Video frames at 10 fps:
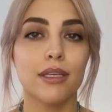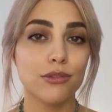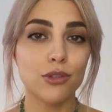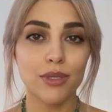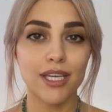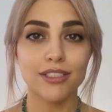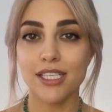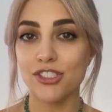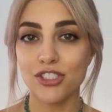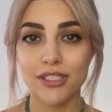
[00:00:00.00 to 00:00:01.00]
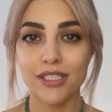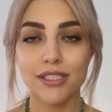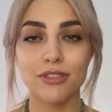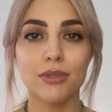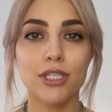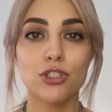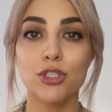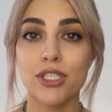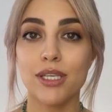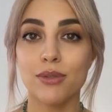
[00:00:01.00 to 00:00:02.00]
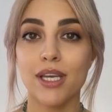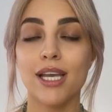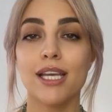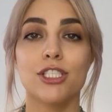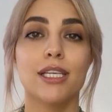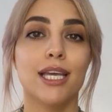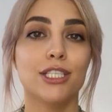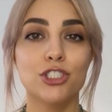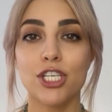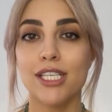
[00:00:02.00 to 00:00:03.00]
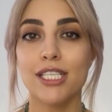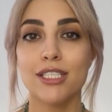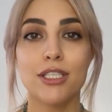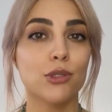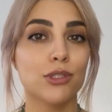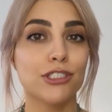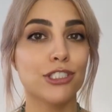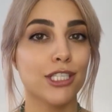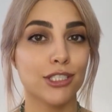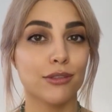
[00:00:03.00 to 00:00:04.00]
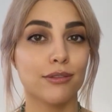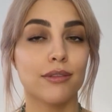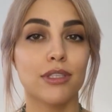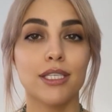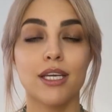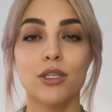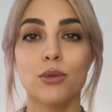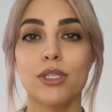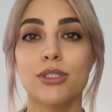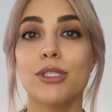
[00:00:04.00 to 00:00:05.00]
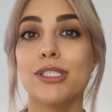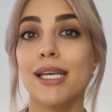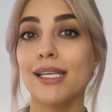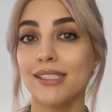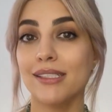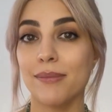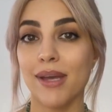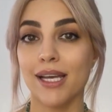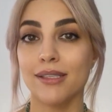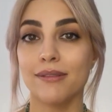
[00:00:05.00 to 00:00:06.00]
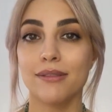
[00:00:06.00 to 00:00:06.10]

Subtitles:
If you pay attention, in this picture, Kim Kardashian has shiny and glowing skin. In other words, her skin isn't matte.